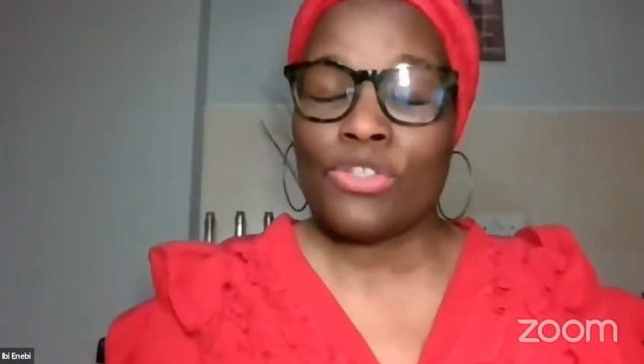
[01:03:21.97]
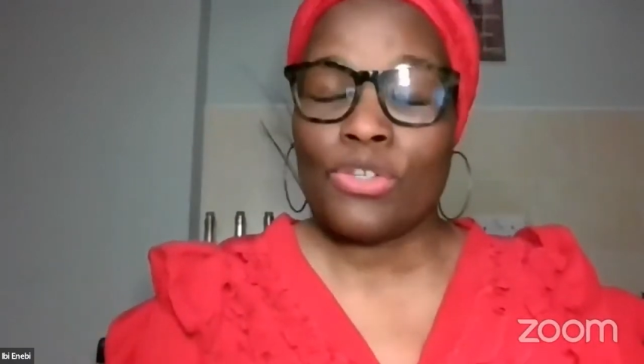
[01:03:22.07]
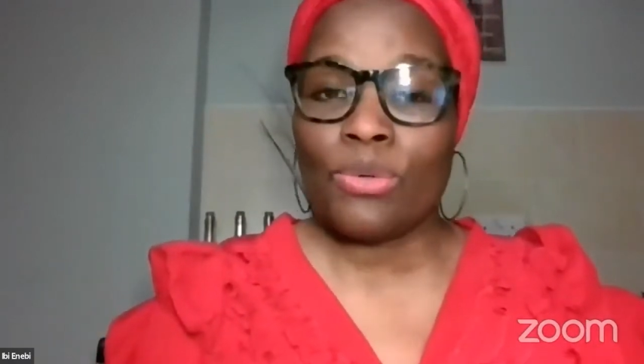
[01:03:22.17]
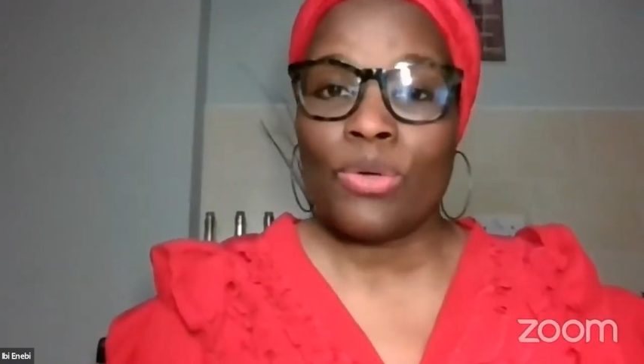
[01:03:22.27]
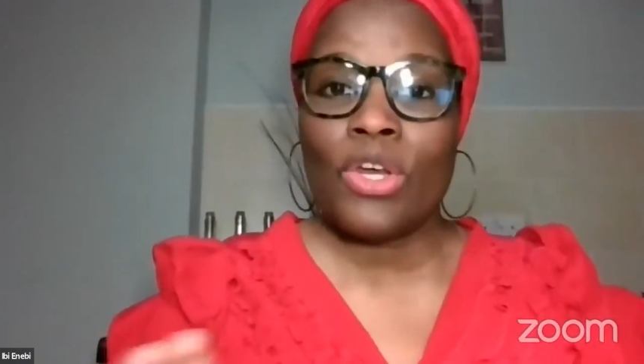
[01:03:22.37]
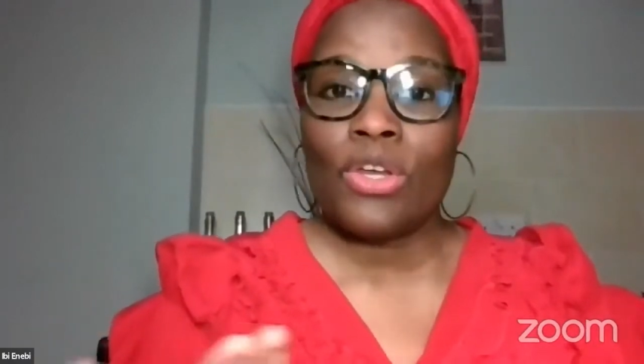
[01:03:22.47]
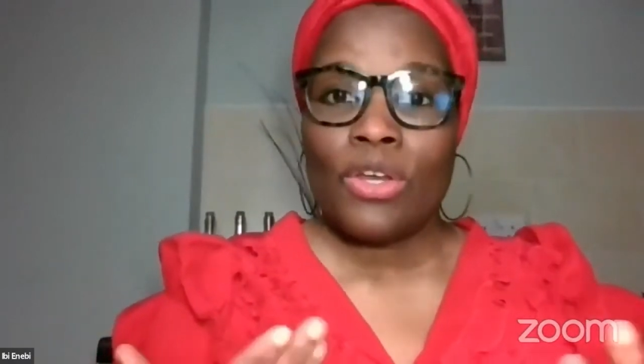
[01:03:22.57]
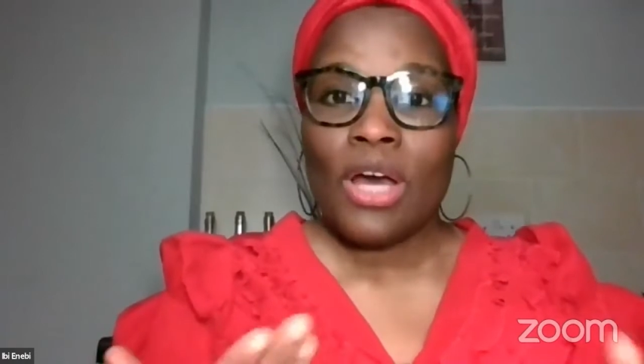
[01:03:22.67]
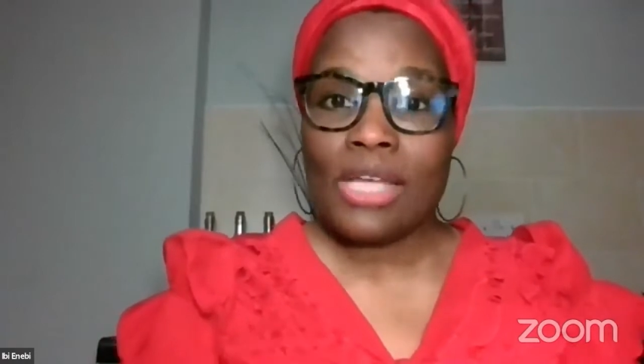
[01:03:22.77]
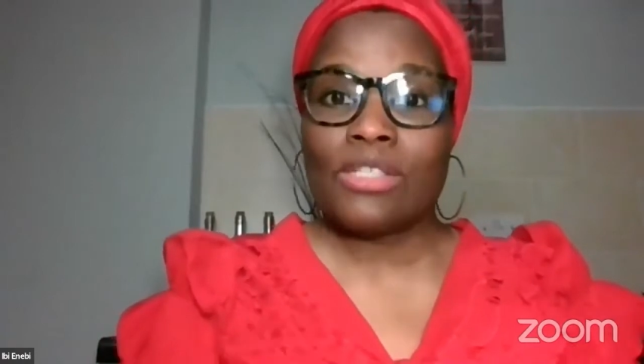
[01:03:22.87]
So
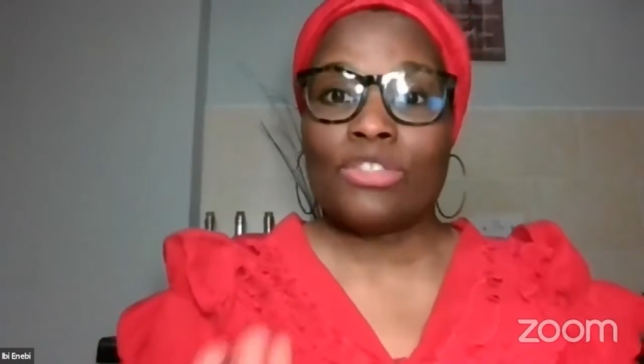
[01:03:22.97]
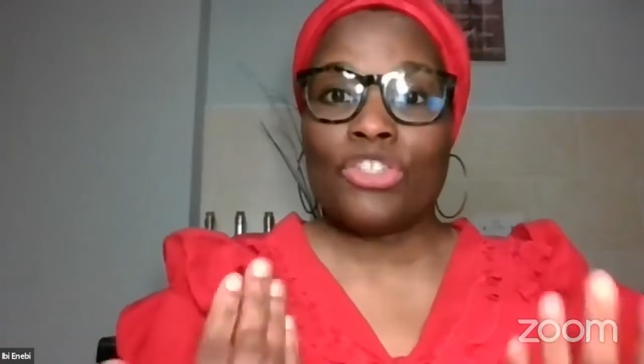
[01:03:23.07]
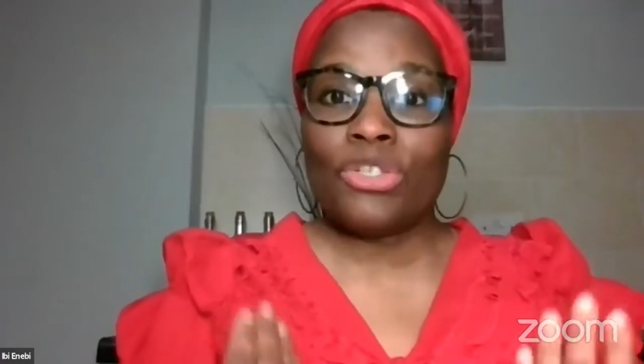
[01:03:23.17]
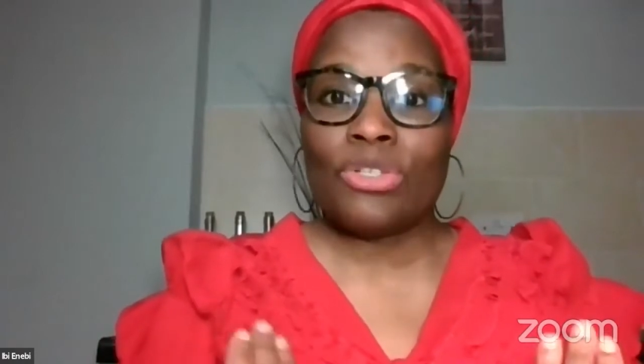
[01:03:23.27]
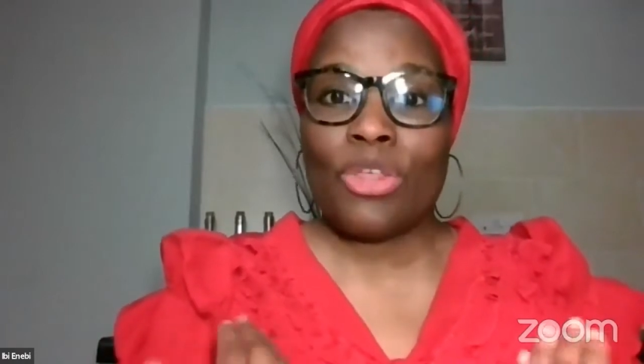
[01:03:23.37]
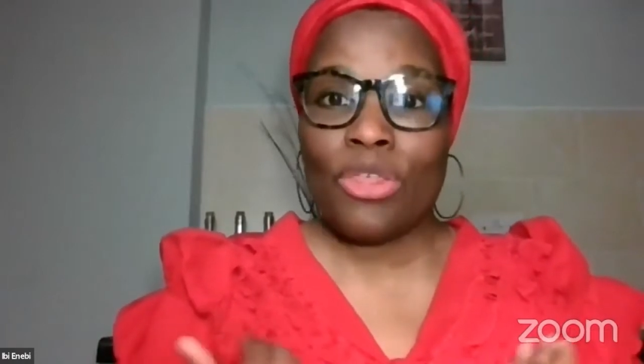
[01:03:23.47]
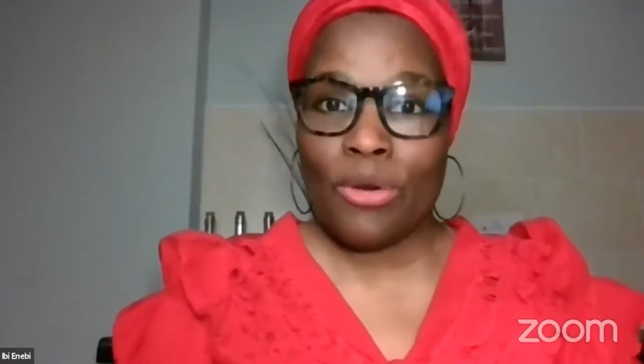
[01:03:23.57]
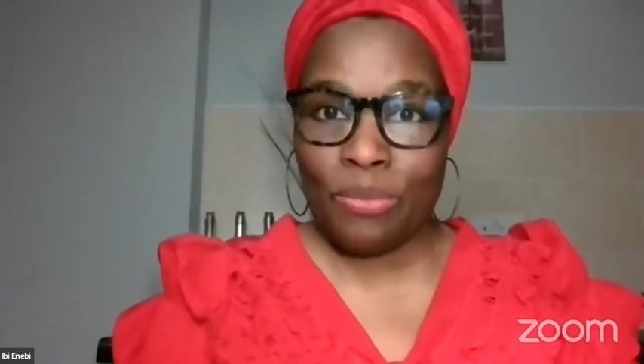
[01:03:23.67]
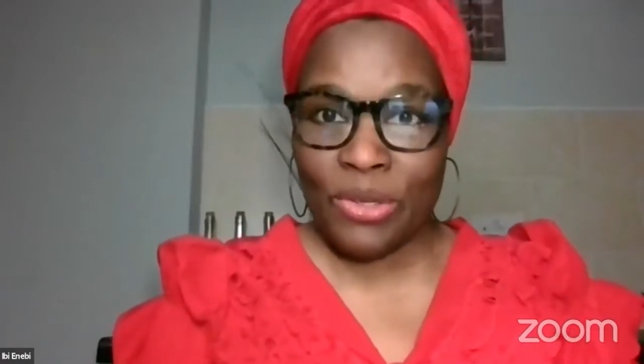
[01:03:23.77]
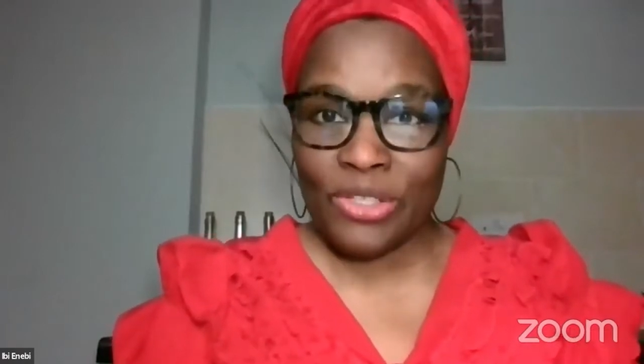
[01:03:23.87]
as a juice
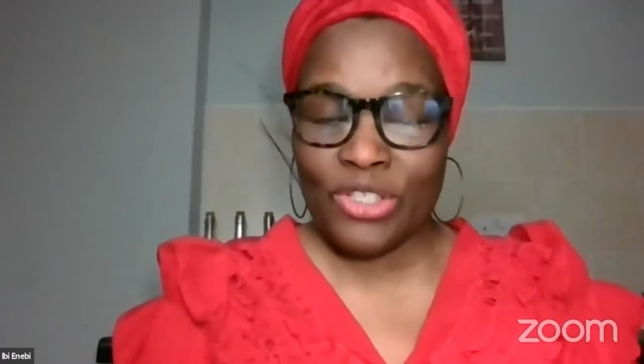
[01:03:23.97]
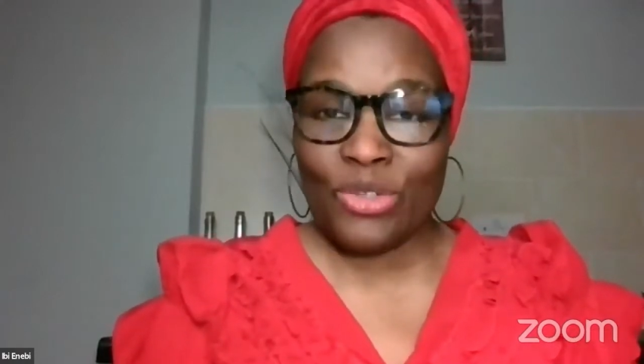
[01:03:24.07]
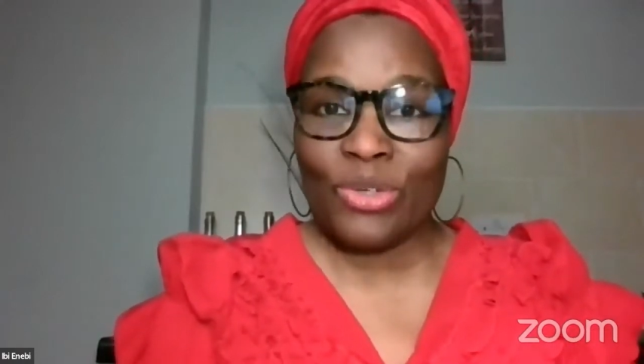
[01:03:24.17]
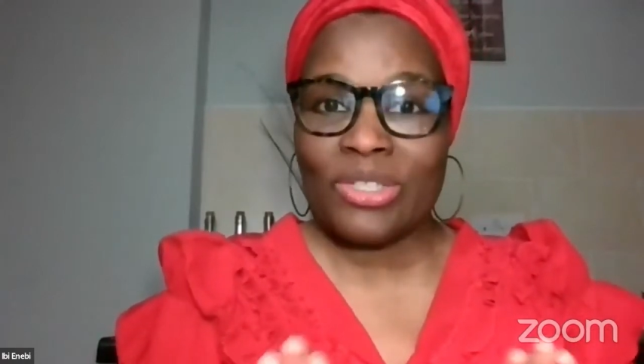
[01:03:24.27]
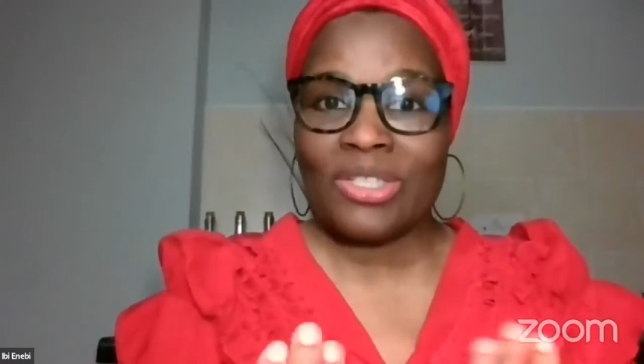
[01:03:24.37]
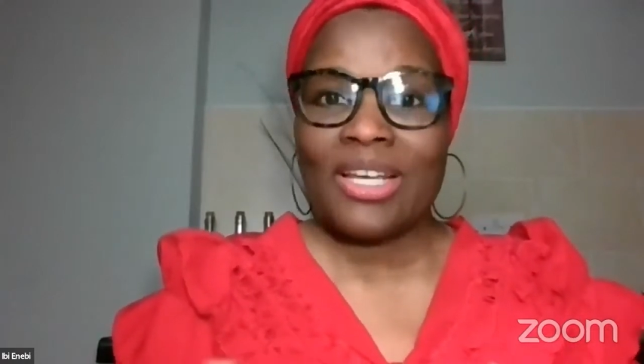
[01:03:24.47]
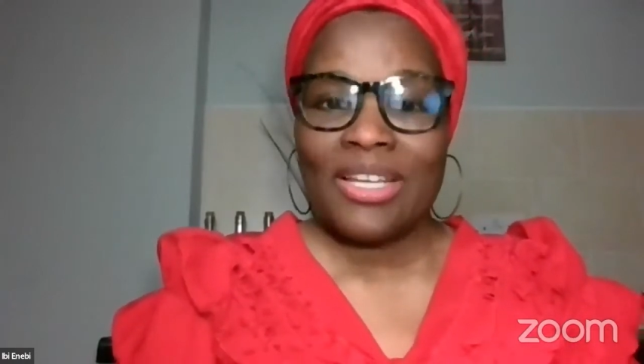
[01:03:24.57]
therapist, you're going to